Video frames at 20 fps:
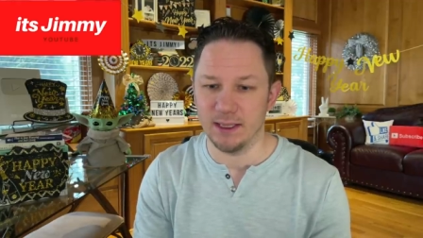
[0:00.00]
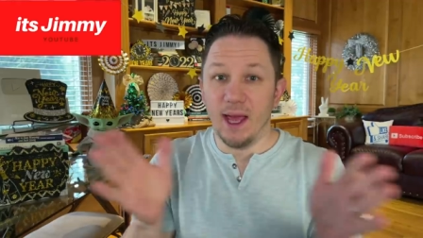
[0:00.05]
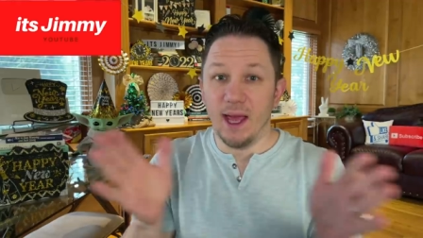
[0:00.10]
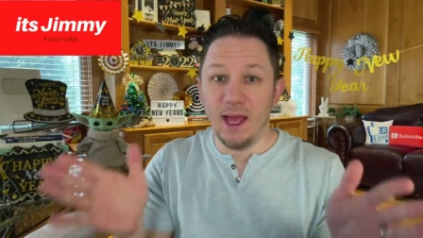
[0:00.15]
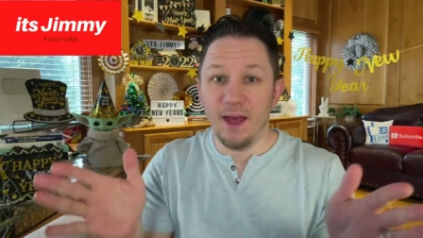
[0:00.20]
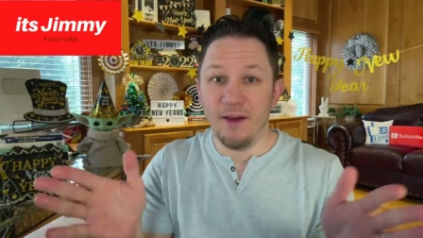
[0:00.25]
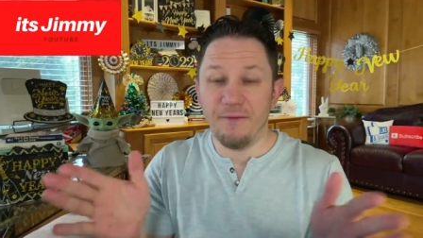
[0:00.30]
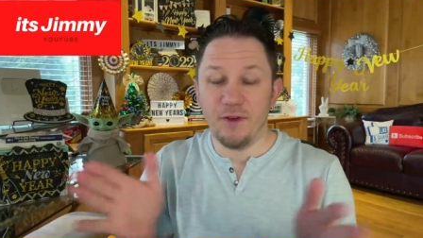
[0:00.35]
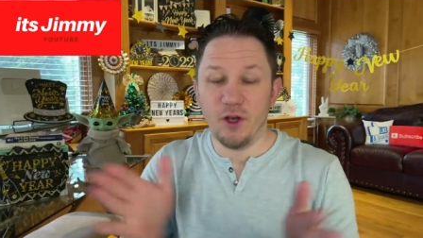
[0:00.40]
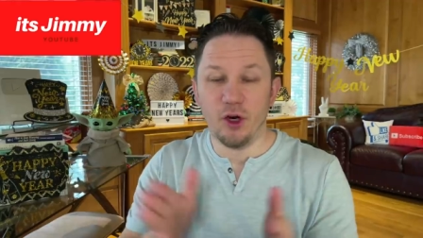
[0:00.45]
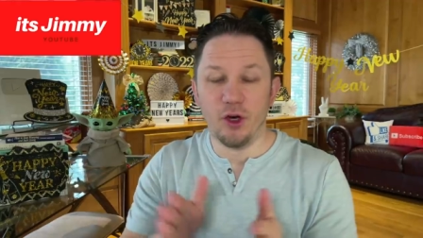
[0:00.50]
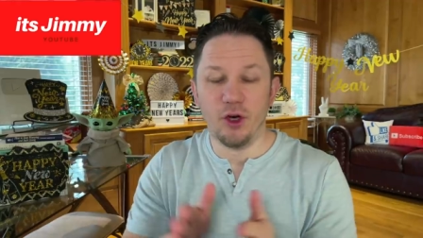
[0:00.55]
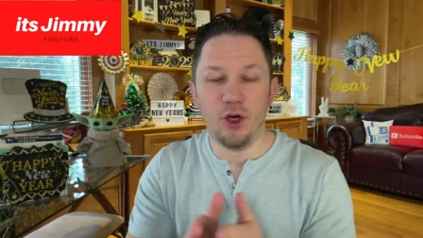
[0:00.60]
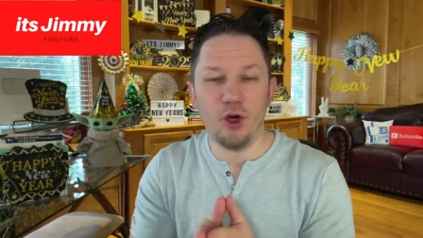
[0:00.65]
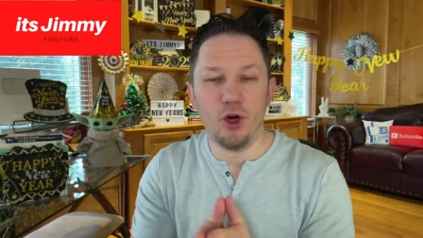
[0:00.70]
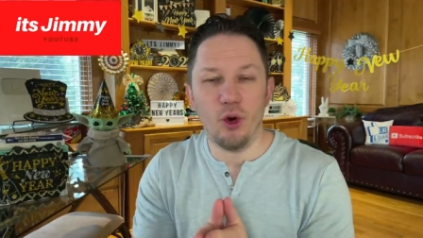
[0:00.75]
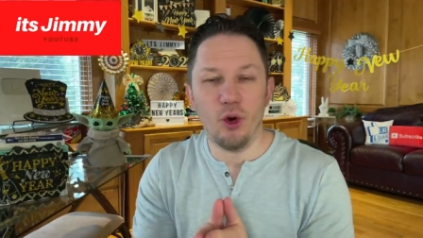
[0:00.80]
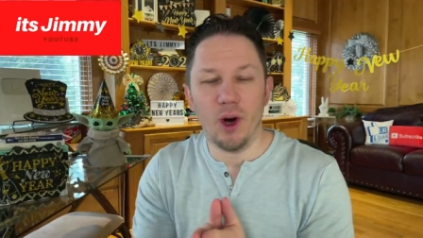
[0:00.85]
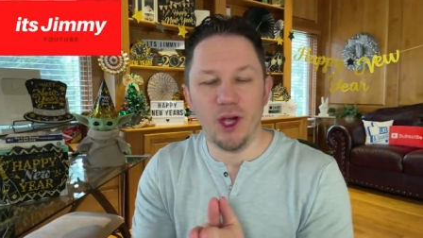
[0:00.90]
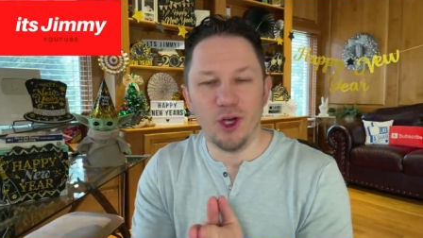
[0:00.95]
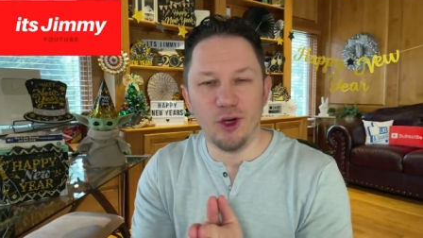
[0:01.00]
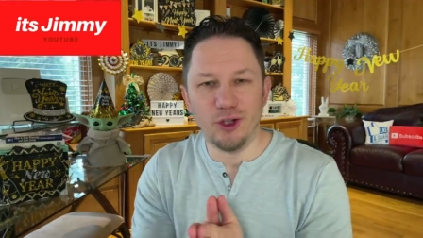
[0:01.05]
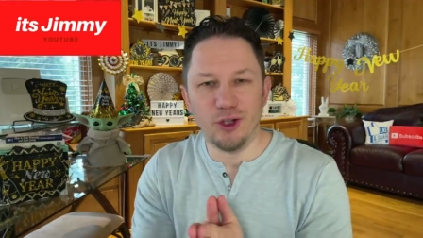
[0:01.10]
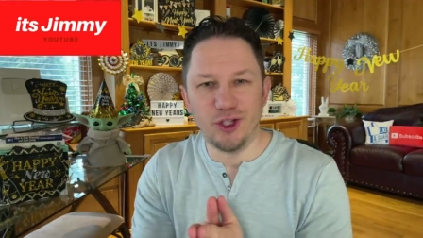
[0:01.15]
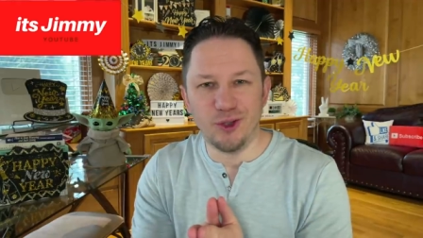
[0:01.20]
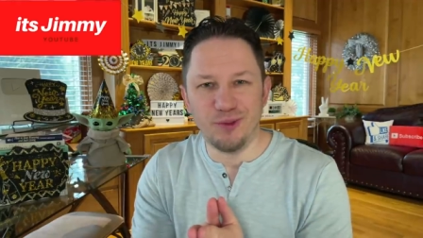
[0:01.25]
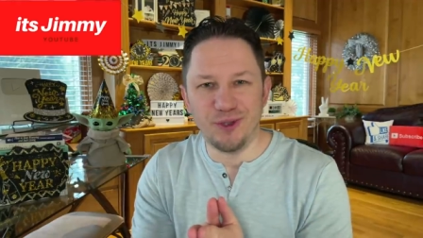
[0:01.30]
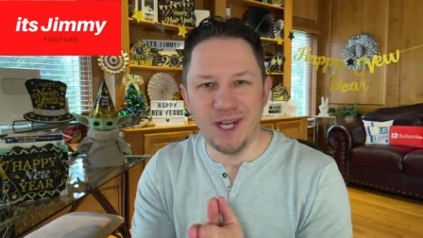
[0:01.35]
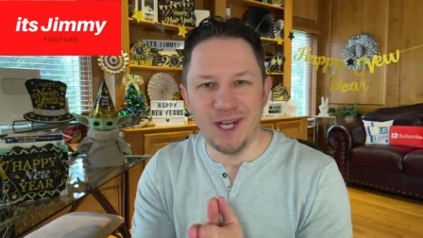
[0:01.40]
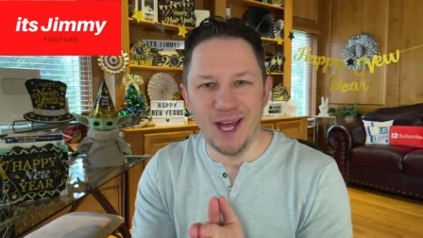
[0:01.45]
If you're new to our
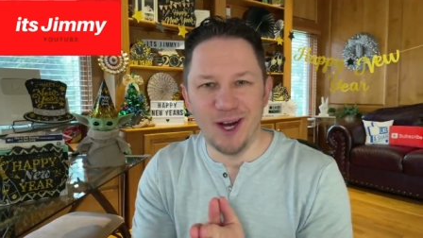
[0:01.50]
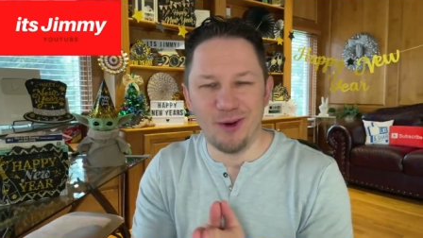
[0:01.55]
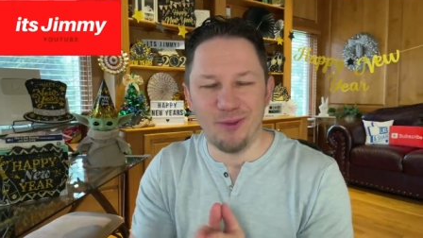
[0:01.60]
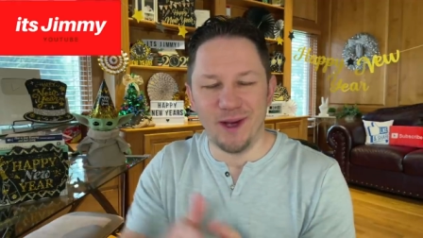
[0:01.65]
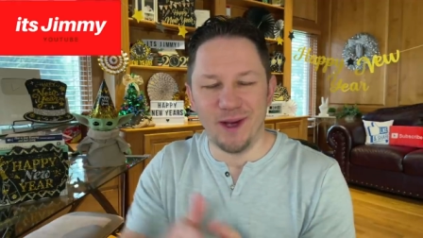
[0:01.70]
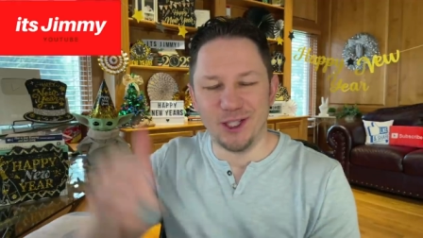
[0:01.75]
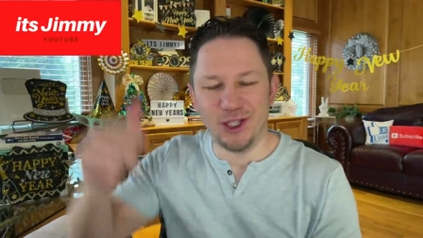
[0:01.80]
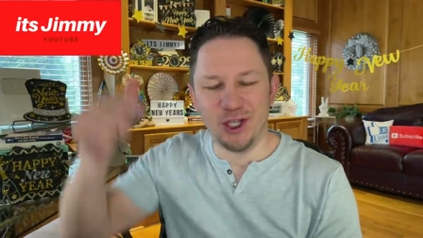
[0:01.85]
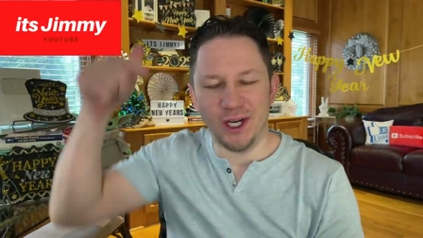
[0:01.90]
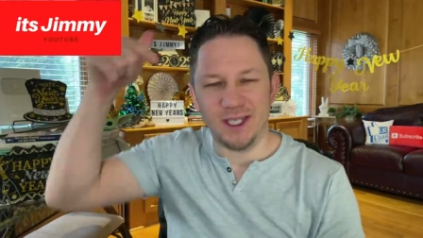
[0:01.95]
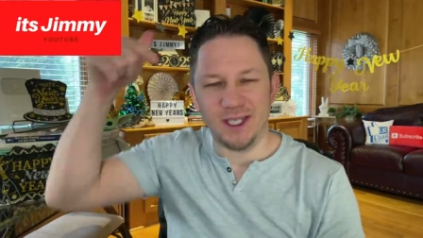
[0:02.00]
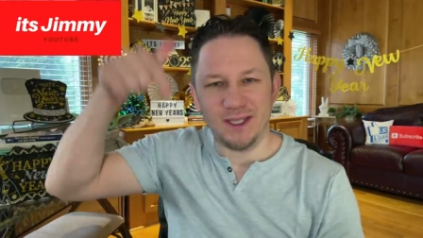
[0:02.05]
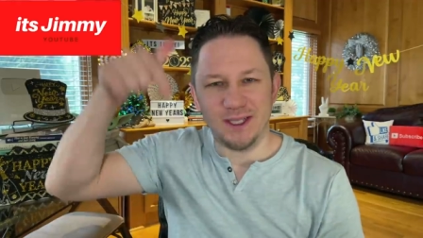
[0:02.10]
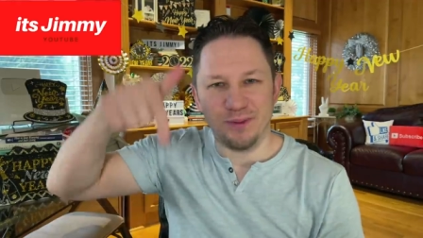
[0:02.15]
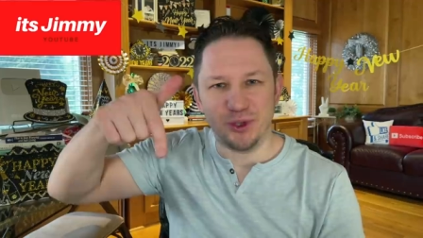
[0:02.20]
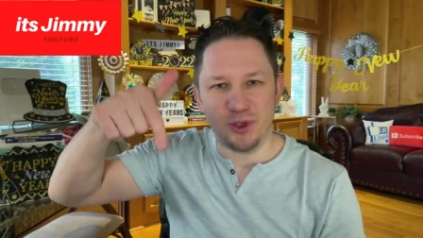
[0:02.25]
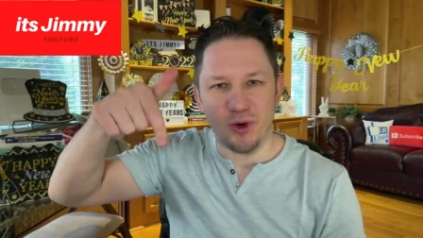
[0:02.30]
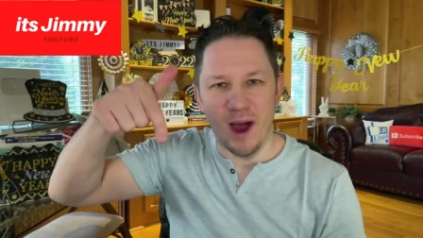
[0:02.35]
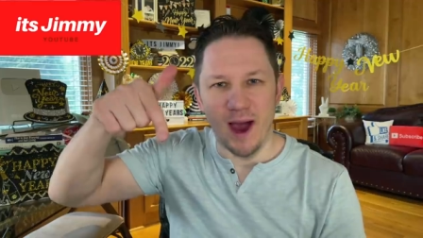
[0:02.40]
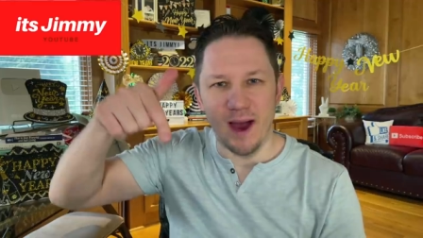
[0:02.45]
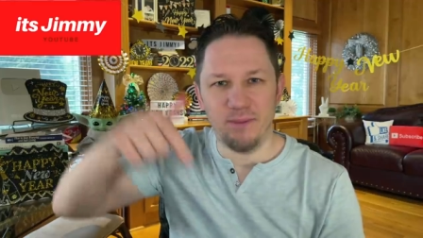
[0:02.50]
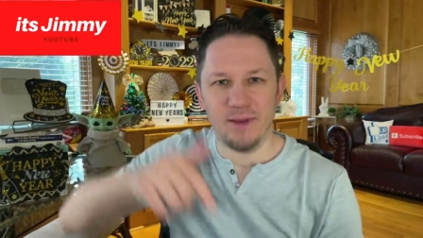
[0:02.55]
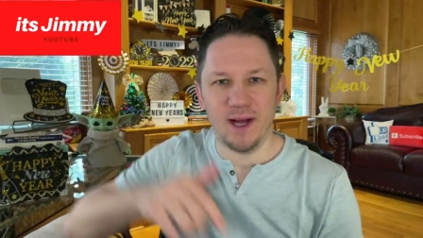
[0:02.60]
YouTube channel, make sure to subscribe